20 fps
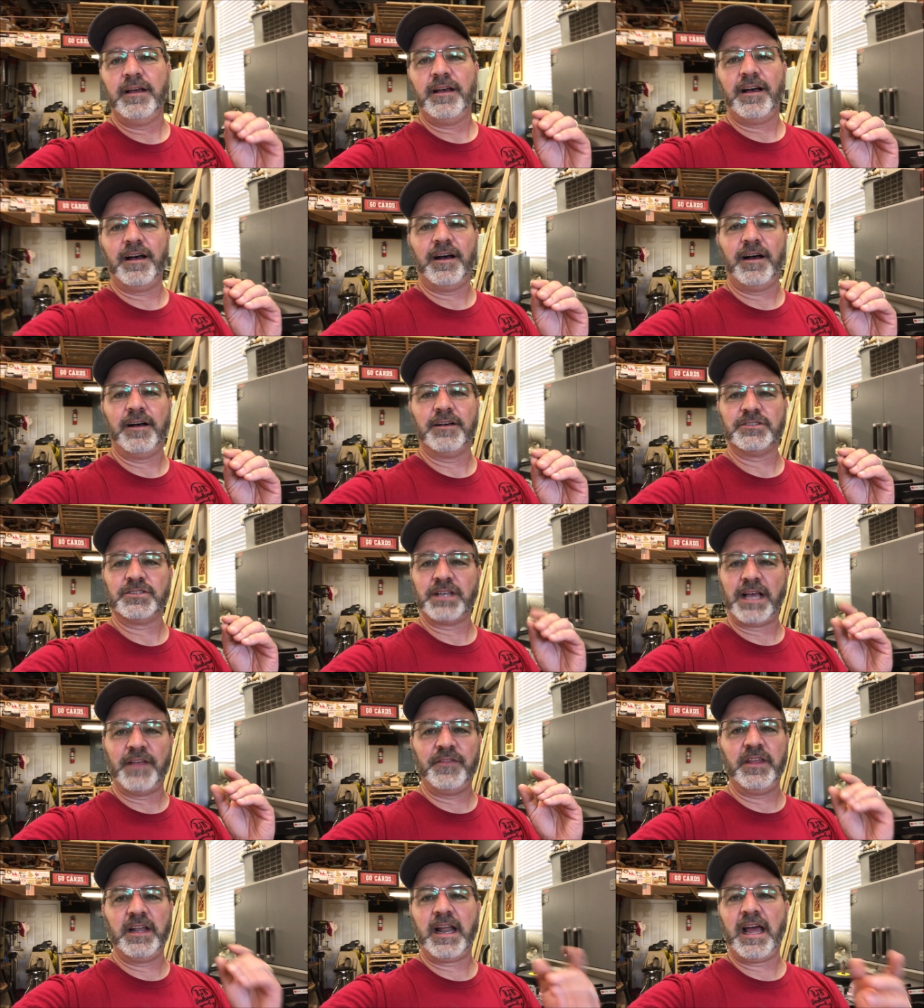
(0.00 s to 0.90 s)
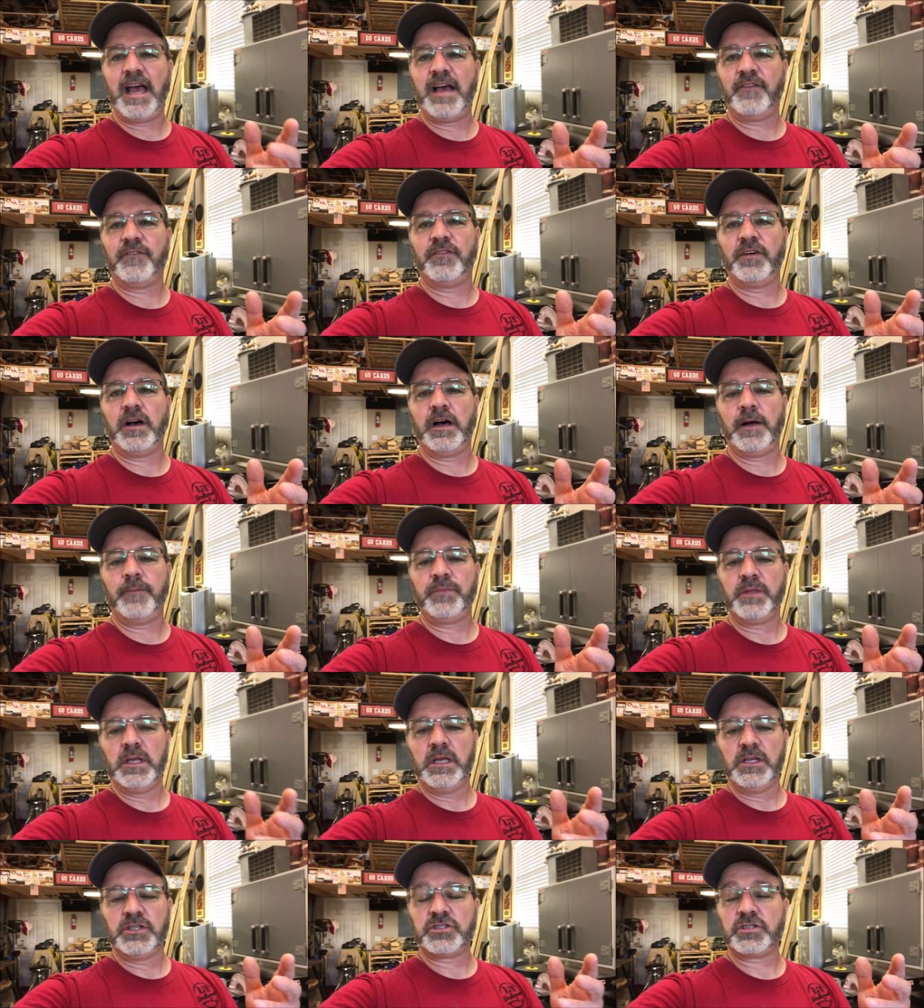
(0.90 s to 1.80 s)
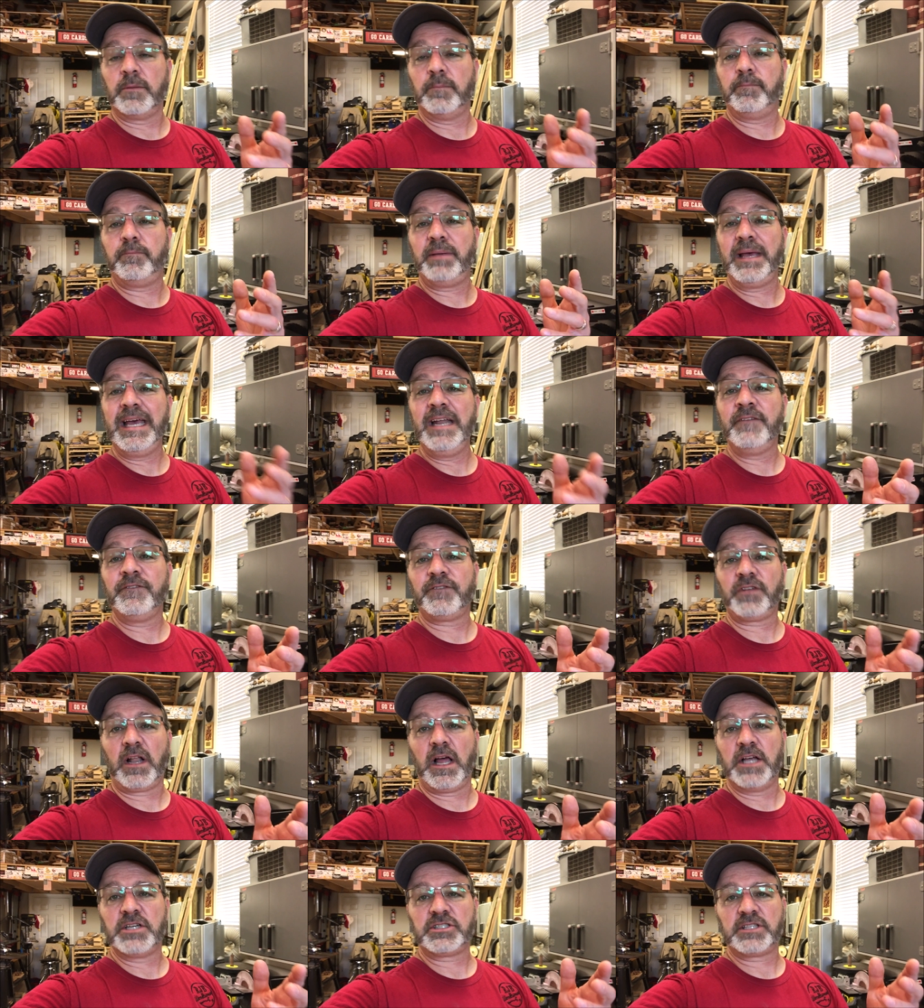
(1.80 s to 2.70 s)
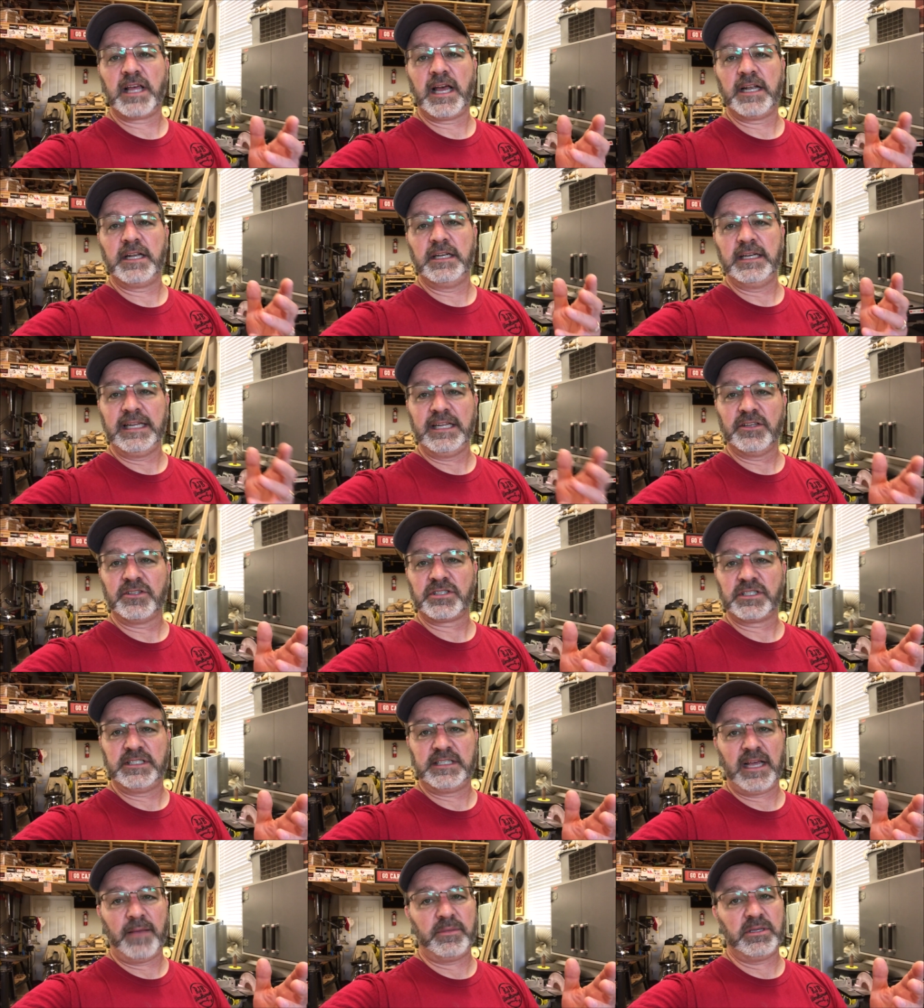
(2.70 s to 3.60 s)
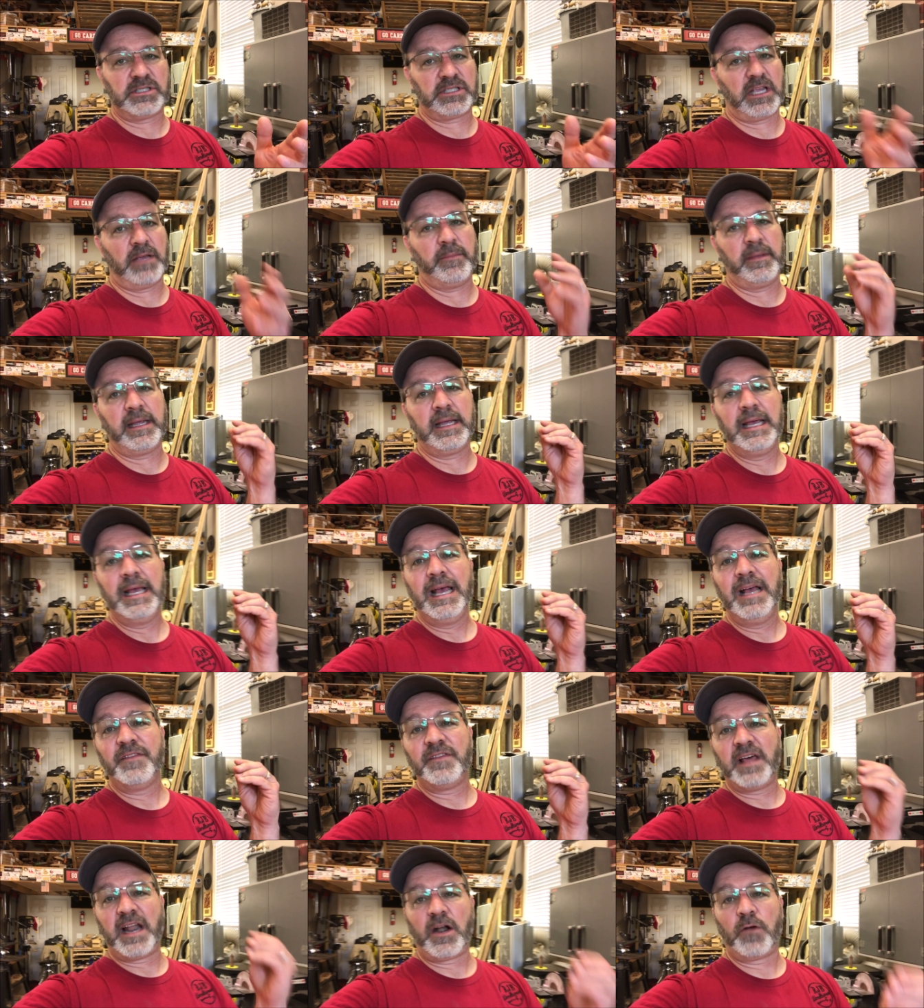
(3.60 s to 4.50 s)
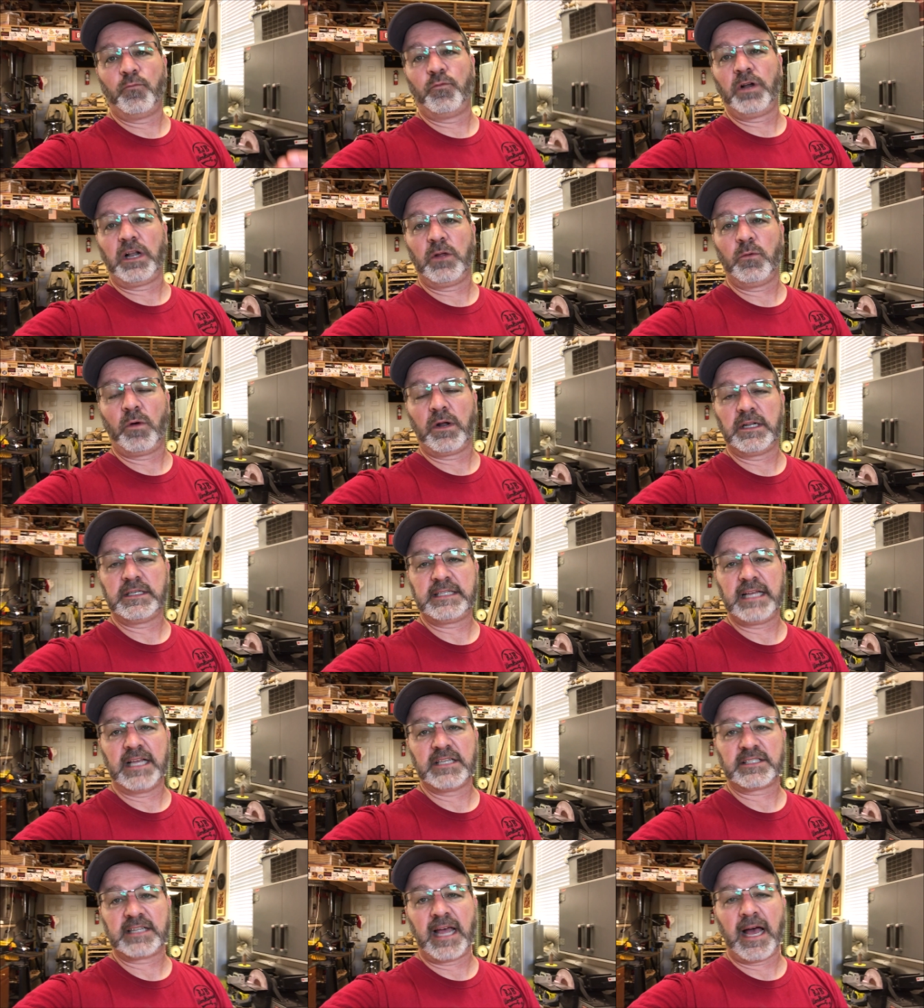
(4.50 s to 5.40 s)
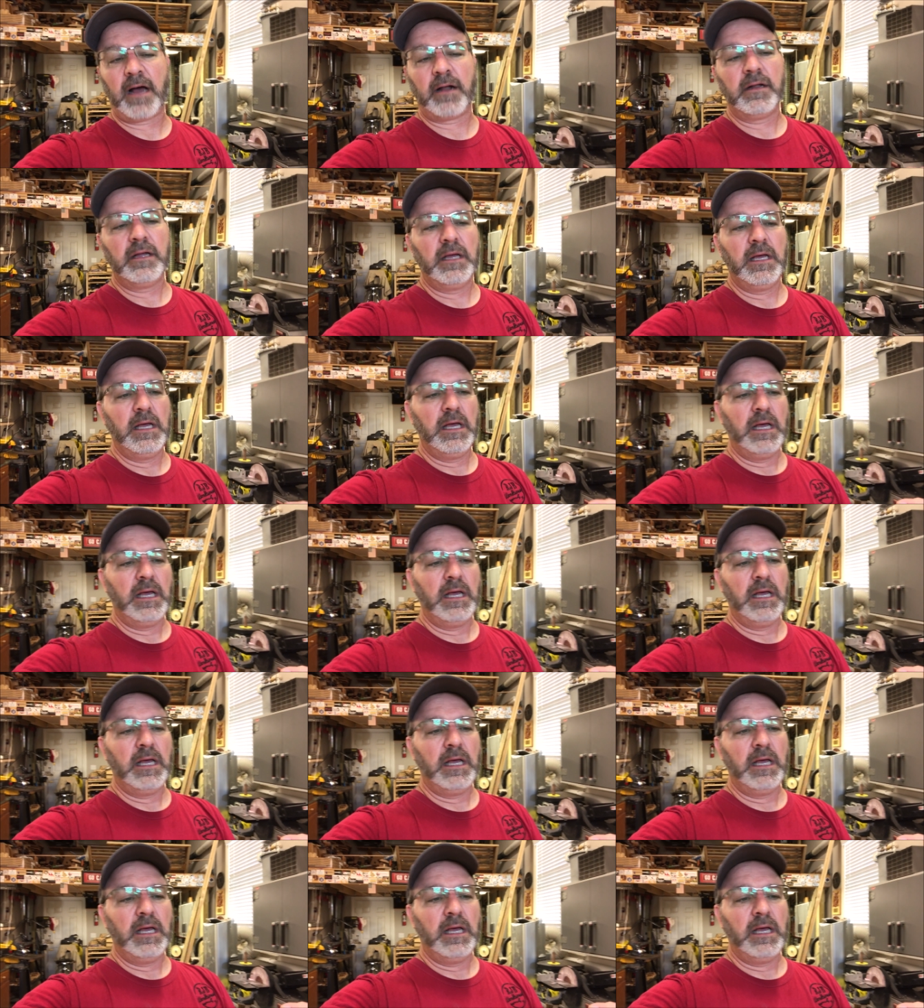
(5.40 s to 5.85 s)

And then I have some pen flush that Niels and Debbie sent me that I really want to test out.